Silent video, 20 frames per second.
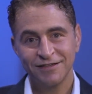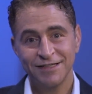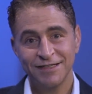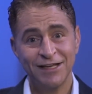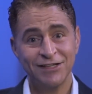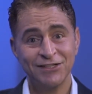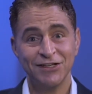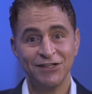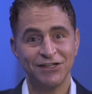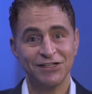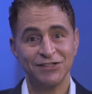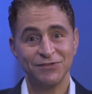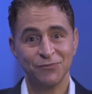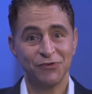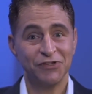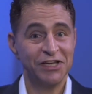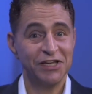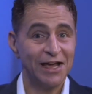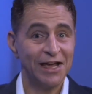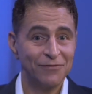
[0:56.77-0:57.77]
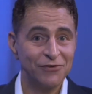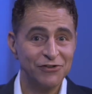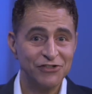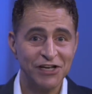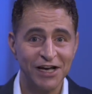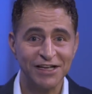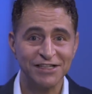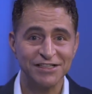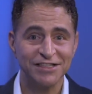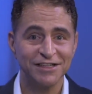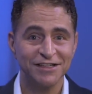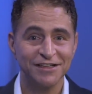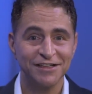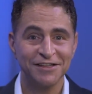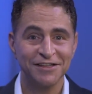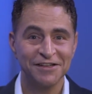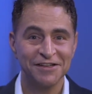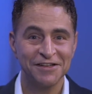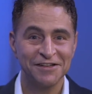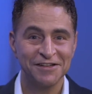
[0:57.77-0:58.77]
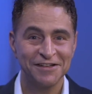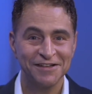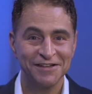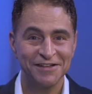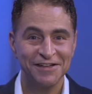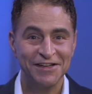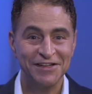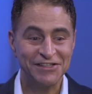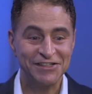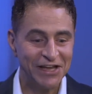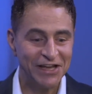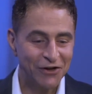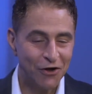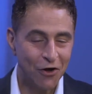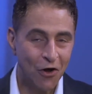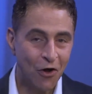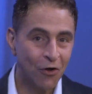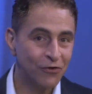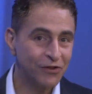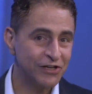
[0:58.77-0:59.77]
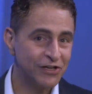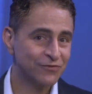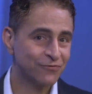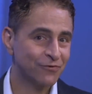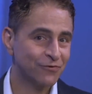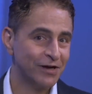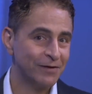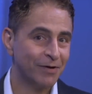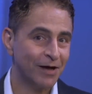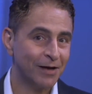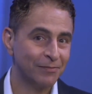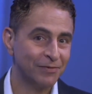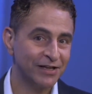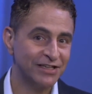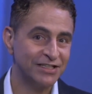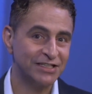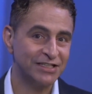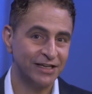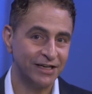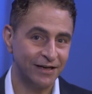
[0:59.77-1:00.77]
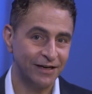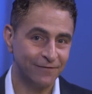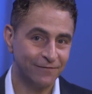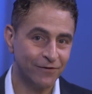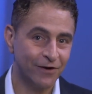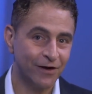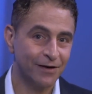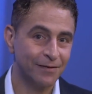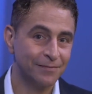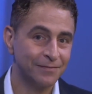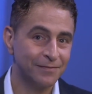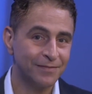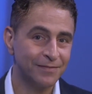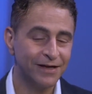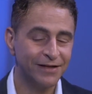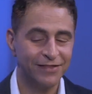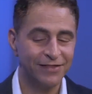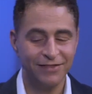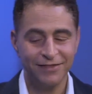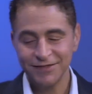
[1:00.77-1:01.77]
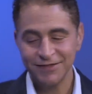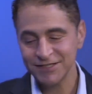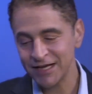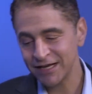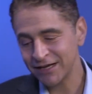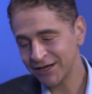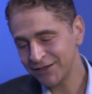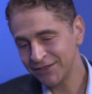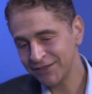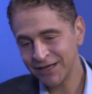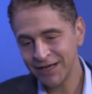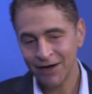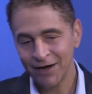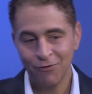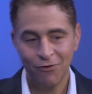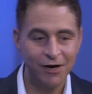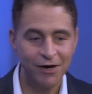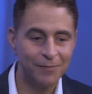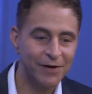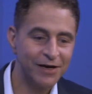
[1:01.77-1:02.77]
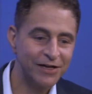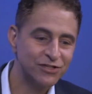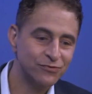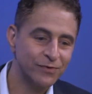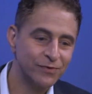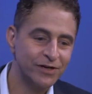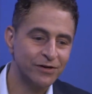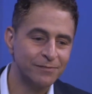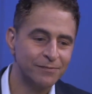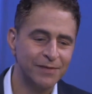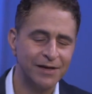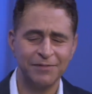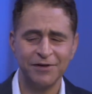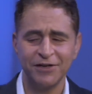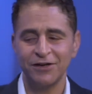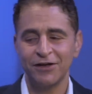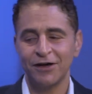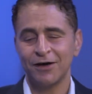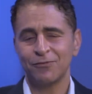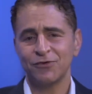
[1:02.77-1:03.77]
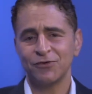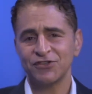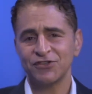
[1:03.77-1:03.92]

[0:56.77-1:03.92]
Tesla doesn't really advertise he's getting all this free publicity from i saying, I think I want to buy Twitter, maybe not,